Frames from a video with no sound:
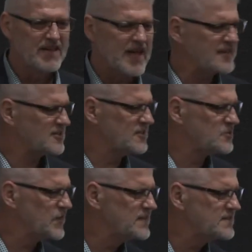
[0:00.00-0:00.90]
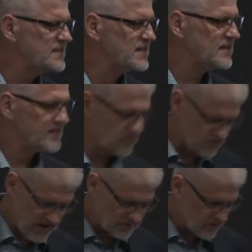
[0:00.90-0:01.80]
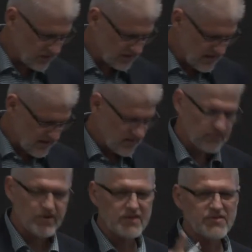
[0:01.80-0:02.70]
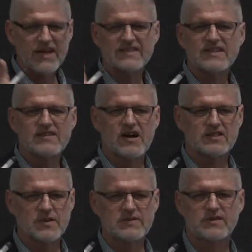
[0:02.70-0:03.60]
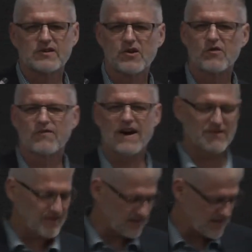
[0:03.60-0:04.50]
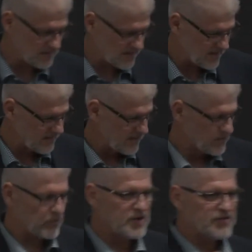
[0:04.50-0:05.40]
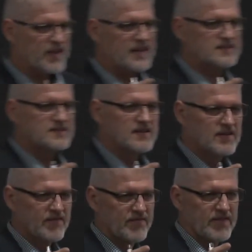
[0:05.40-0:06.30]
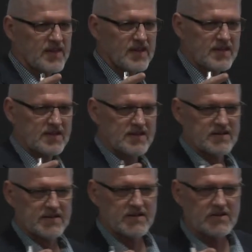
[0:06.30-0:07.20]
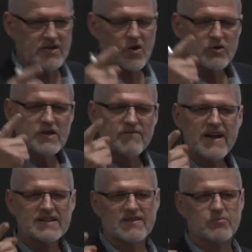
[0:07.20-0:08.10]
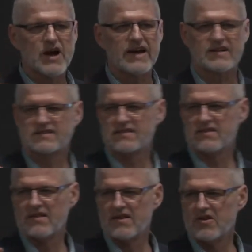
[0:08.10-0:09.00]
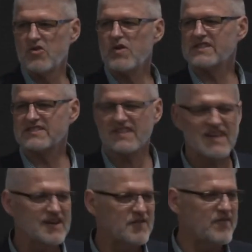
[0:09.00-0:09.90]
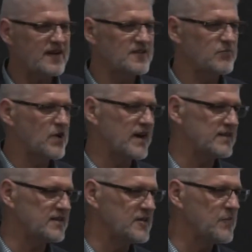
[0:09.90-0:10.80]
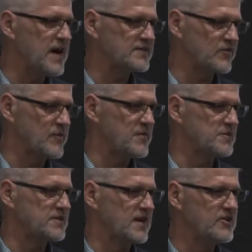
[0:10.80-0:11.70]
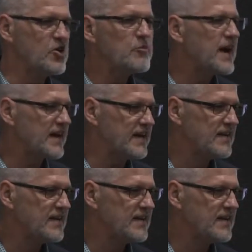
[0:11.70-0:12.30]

Excellence Wins. Great book. 3 things he talks about. He was a co-founder of the company. 3 things. No defective products. Who wants to get a defective product in the box from Amazon? Nobody.